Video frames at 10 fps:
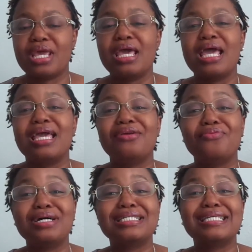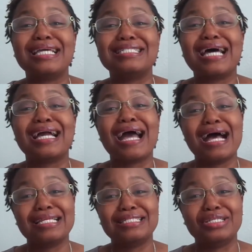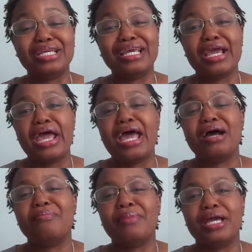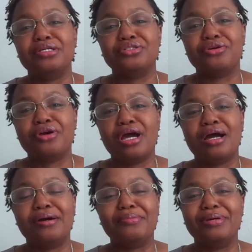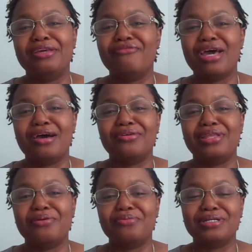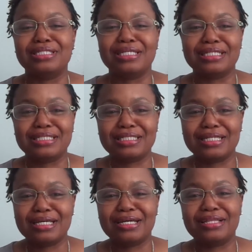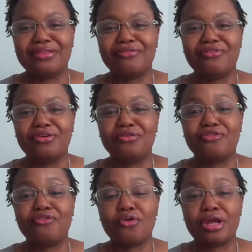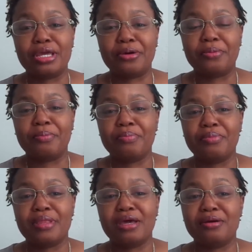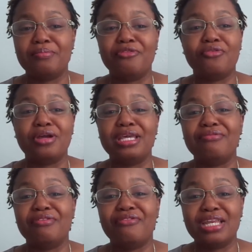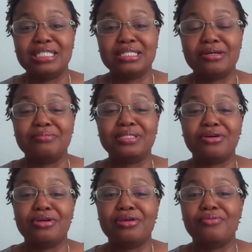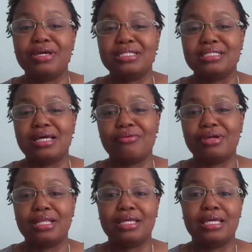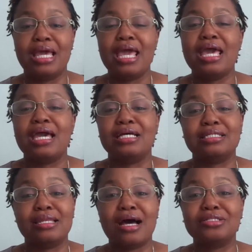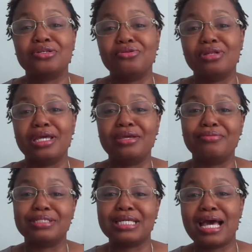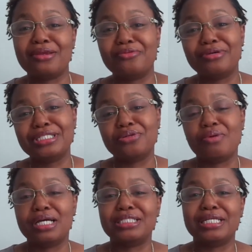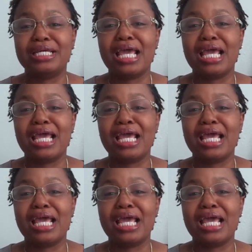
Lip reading: He was a psychology major, but he found that wasn't the field for him before he even finished up. So he went directly into law school, and he was kind of wishy-washy